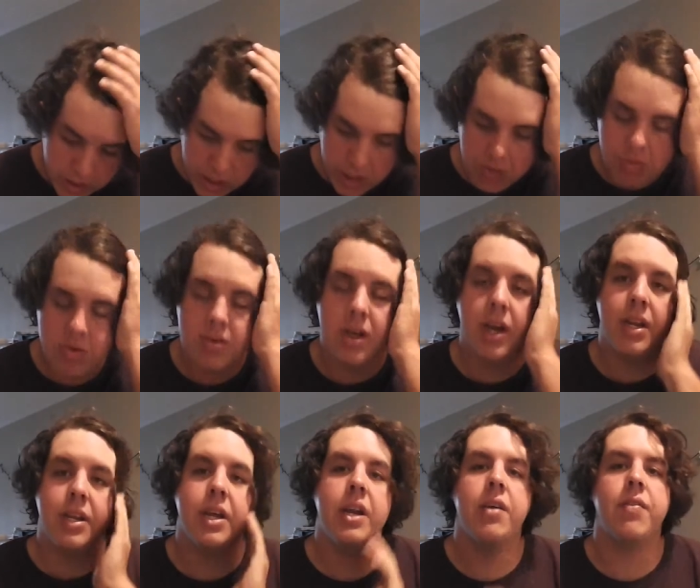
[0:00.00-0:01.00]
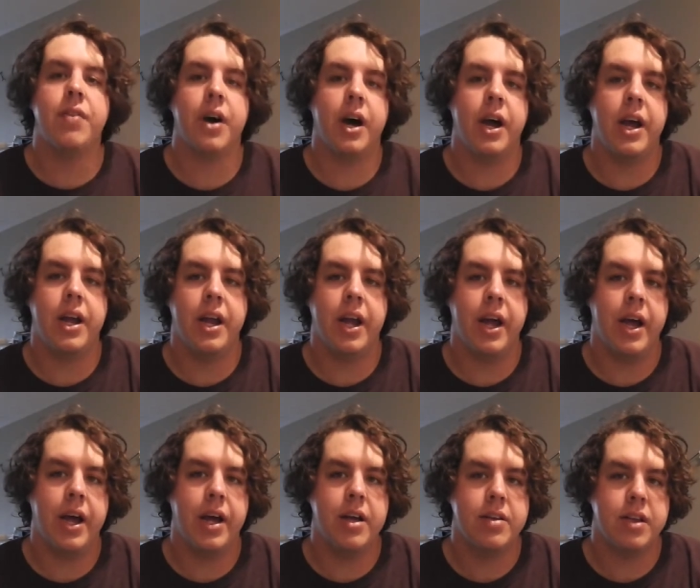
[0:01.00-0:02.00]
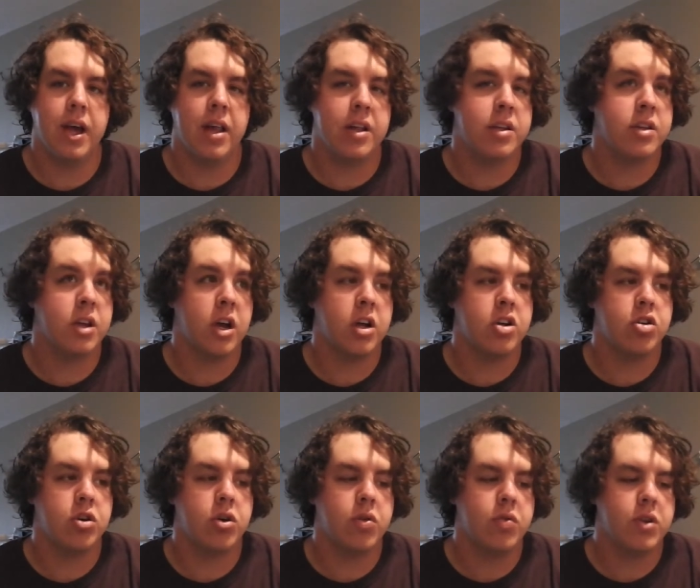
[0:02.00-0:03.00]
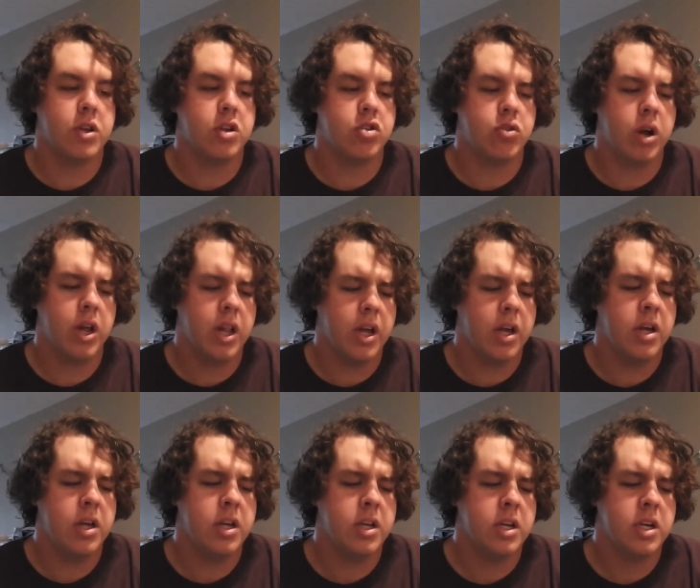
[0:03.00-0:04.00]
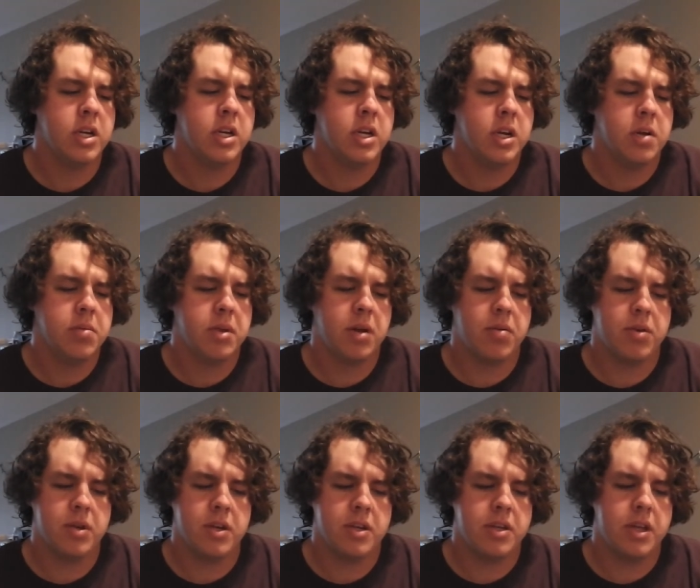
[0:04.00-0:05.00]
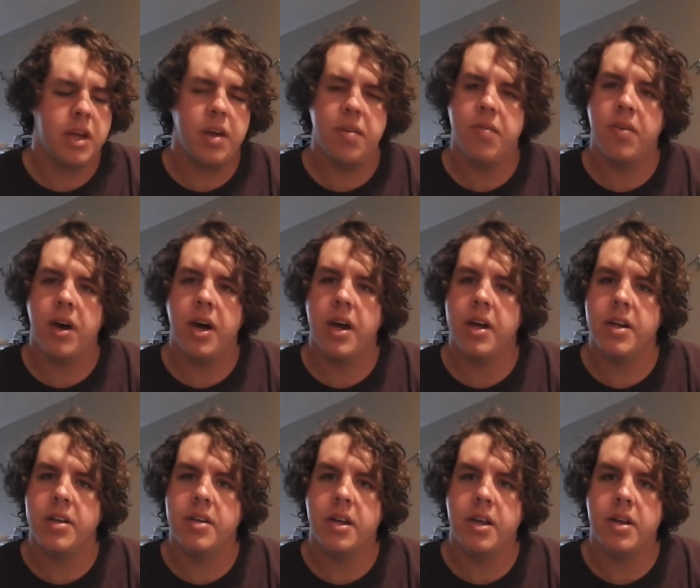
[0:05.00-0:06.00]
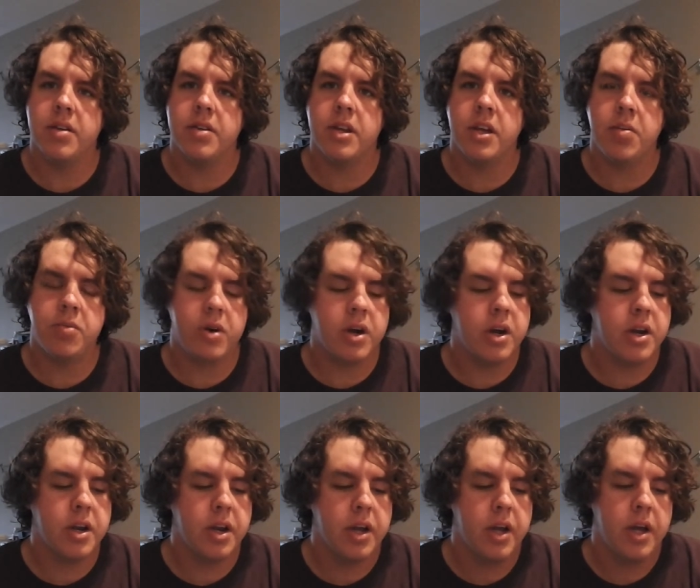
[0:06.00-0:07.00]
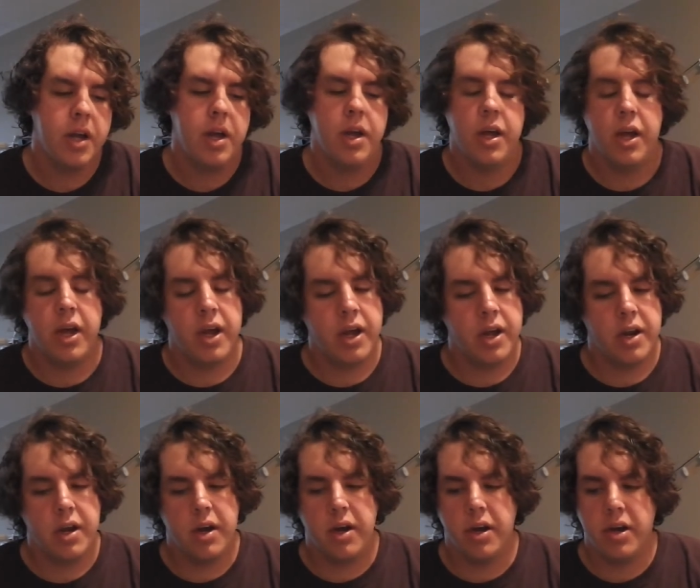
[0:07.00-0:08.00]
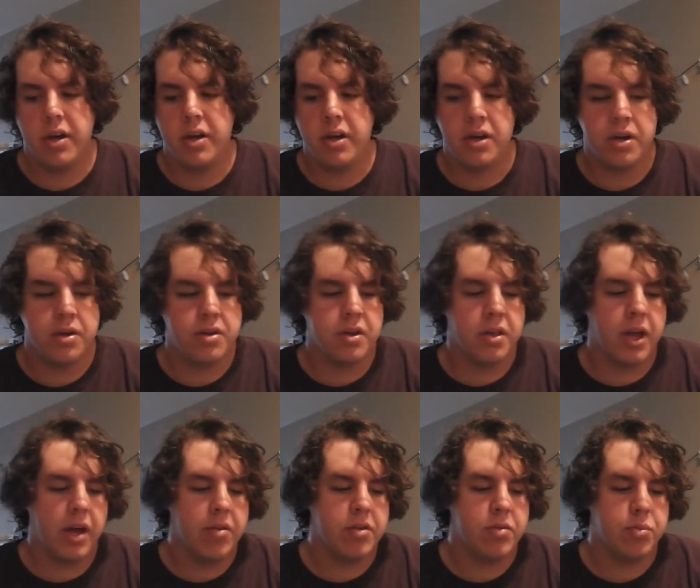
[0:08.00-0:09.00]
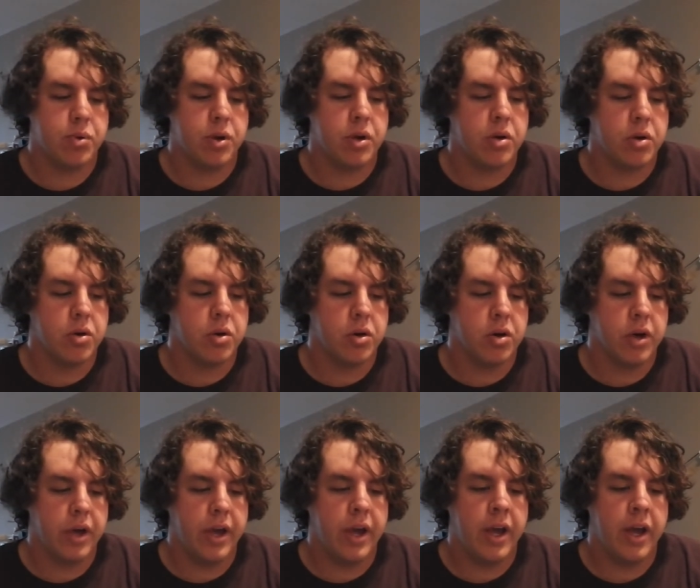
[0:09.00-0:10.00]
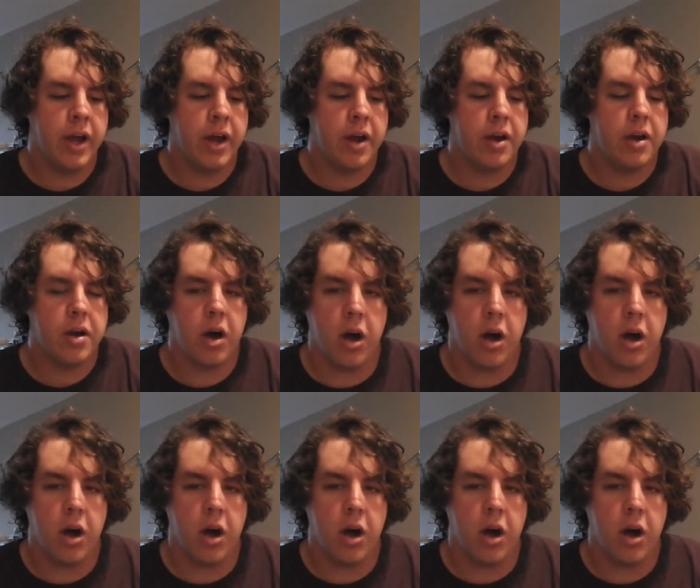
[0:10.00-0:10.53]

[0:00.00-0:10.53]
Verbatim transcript: he was identified as Alessandro Ventrella. Not really say if I said his name right. And, uh, you know, so that was pretty cool. And